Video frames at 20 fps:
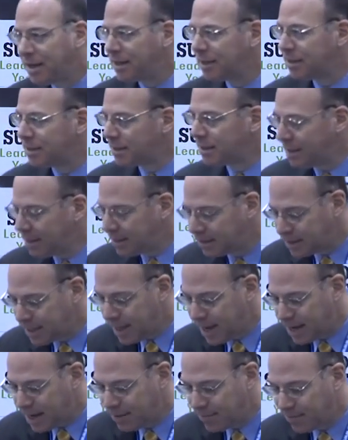is
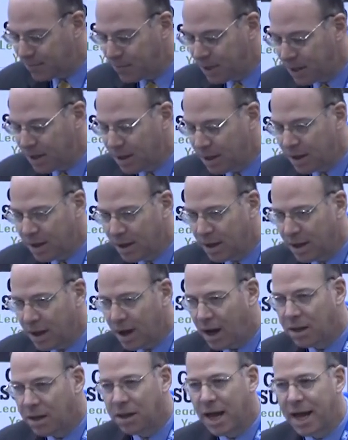that
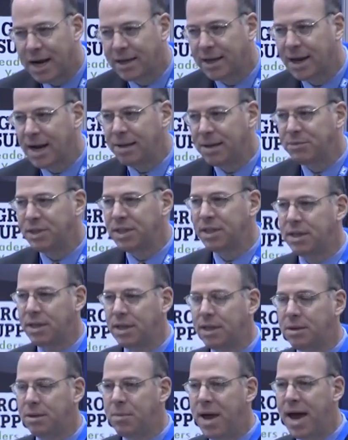a lot of times
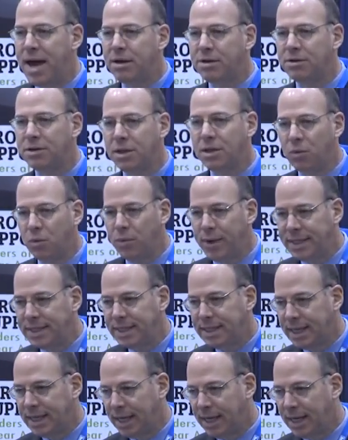in the matters that we
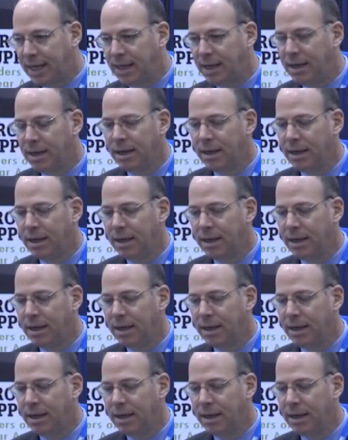see,